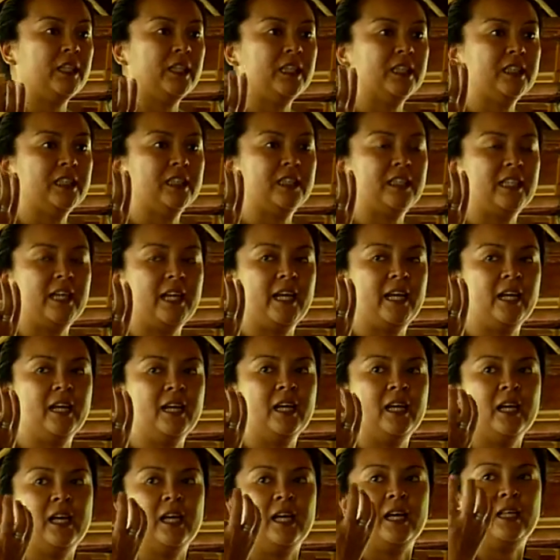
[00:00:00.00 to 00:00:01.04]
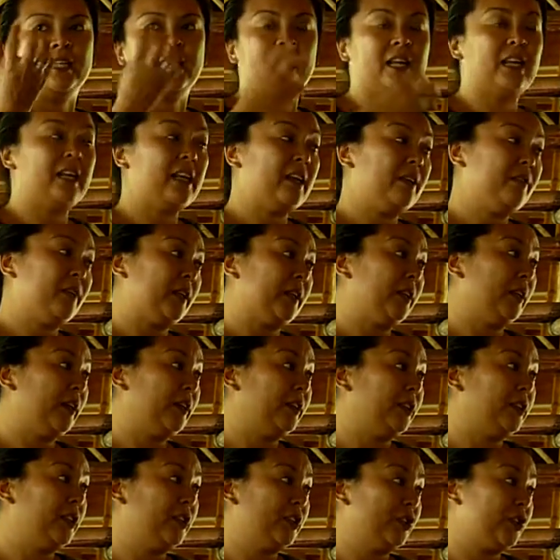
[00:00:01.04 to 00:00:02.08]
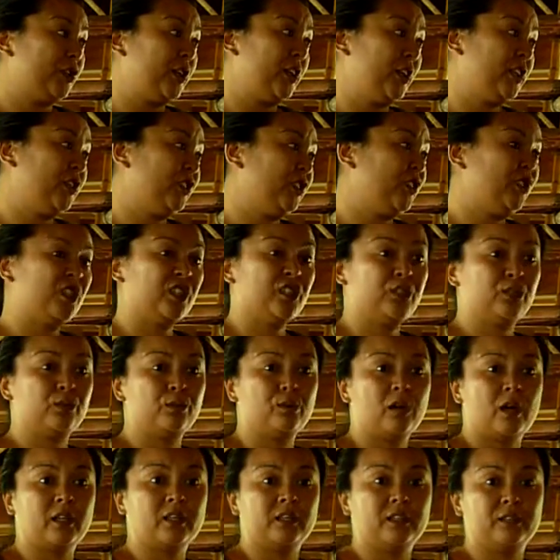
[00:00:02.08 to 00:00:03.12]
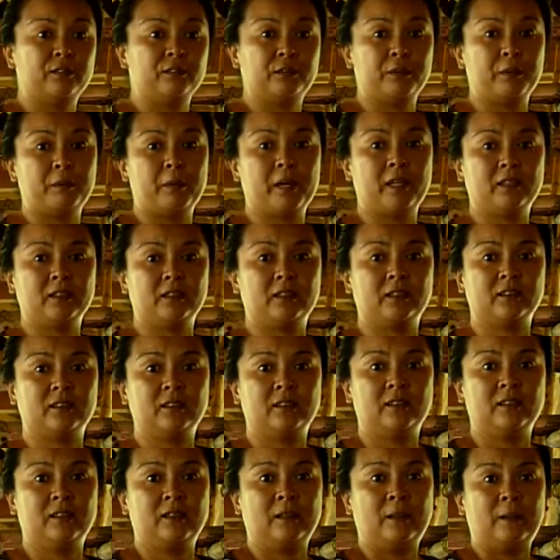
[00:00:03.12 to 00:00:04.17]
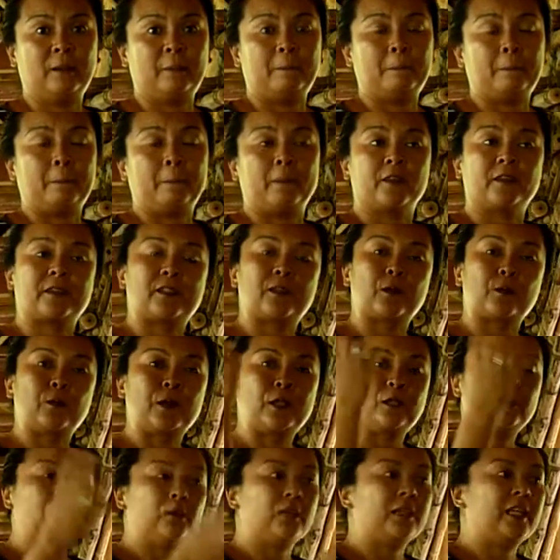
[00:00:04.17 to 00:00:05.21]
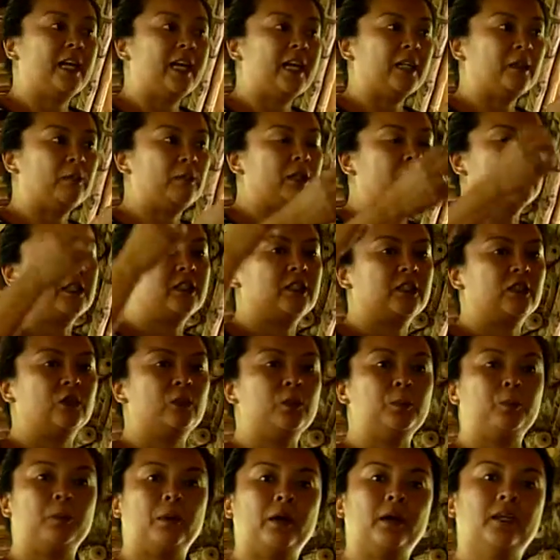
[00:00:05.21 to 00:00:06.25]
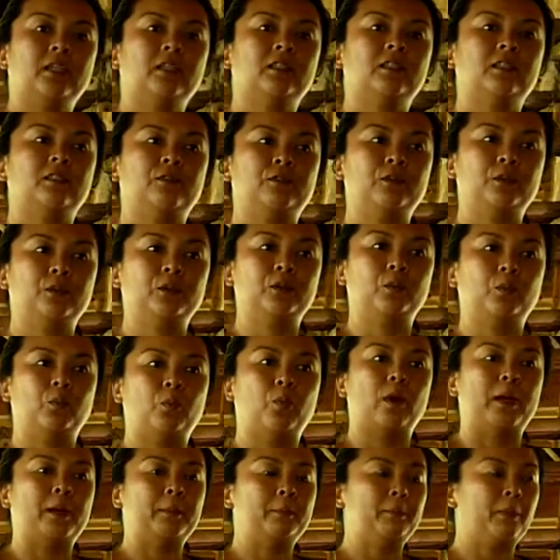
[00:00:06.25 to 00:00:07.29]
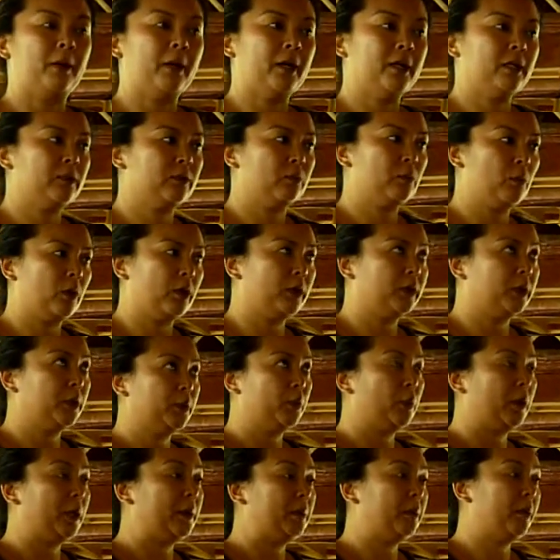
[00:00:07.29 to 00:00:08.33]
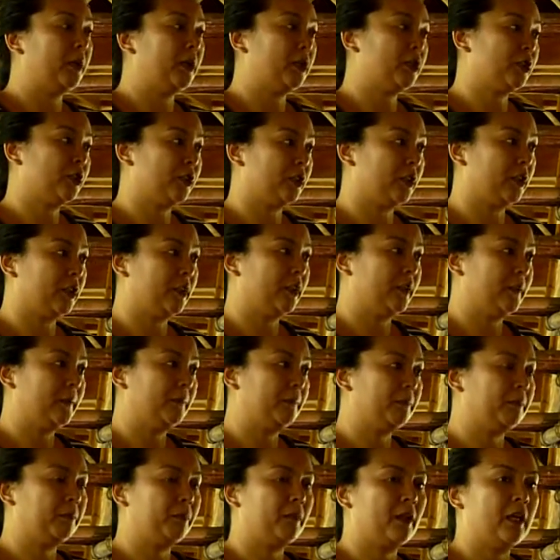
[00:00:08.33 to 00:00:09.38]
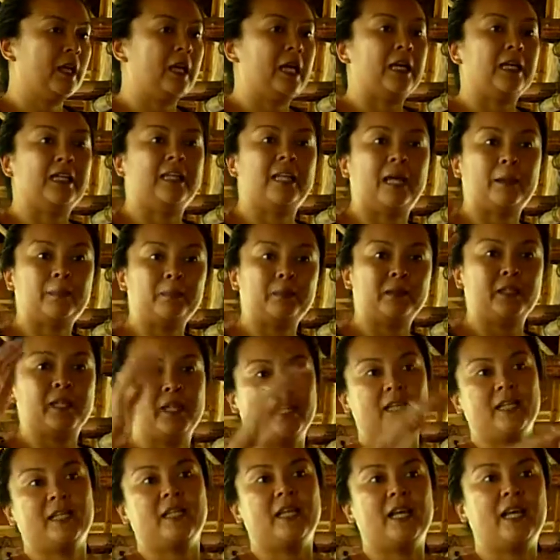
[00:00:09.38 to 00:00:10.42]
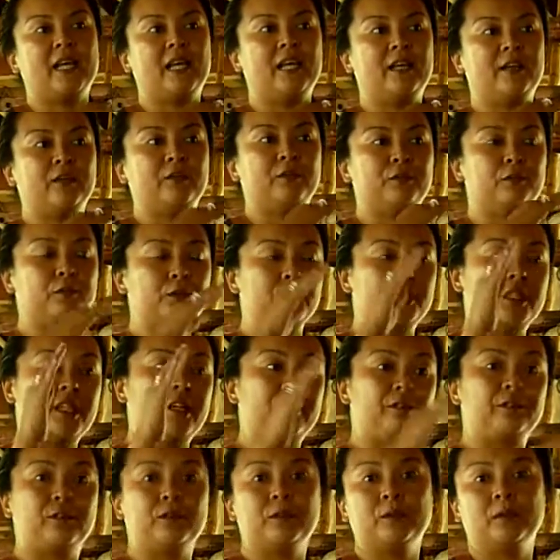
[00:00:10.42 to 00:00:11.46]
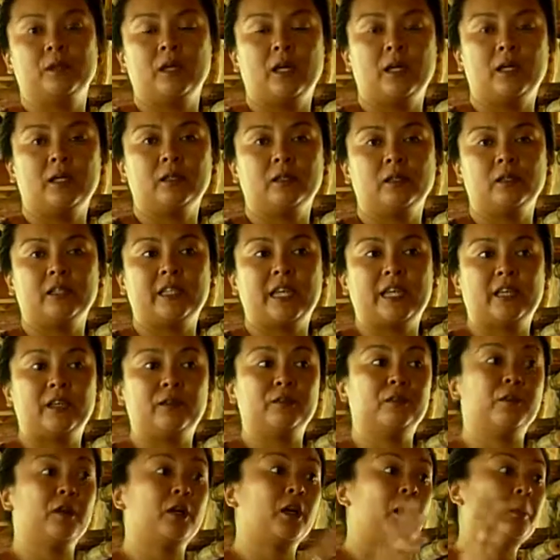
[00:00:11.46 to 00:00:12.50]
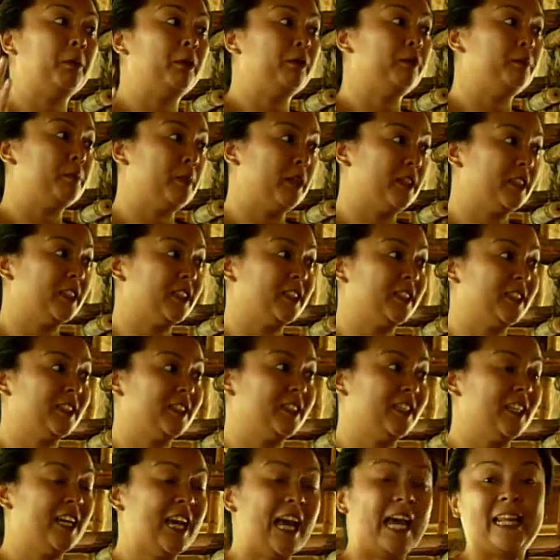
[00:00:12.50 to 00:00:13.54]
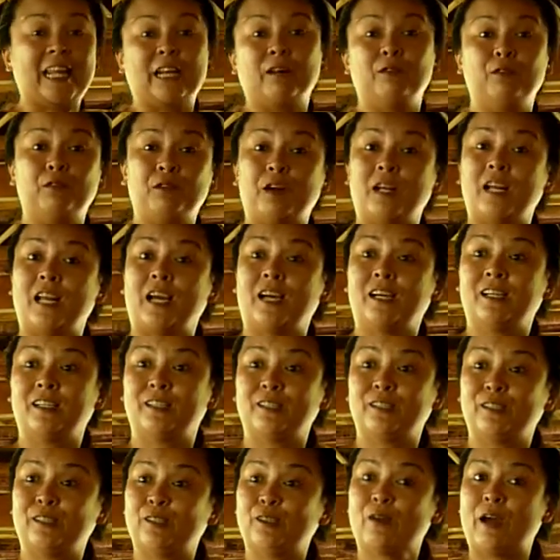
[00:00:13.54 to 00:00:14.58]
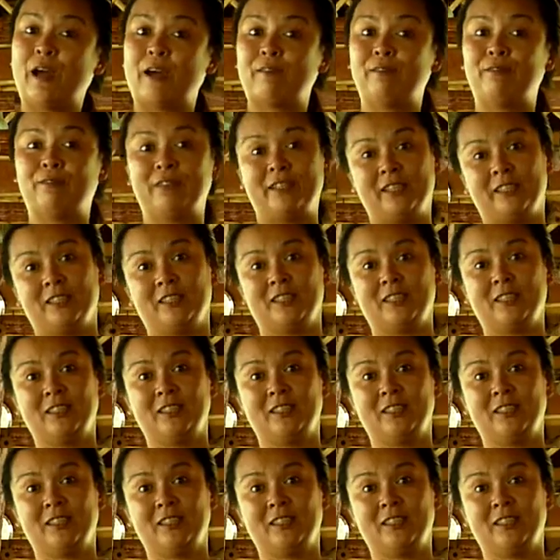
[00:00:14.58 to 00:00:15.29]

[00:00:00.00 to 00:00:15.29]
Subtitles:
is they leave it under the trees to rot and ferment. So we took that, it's 2-part fruit, 1 part water, 1 part sugar, kept in a food-safe container for a couple of months. And then voila, you have vinegar.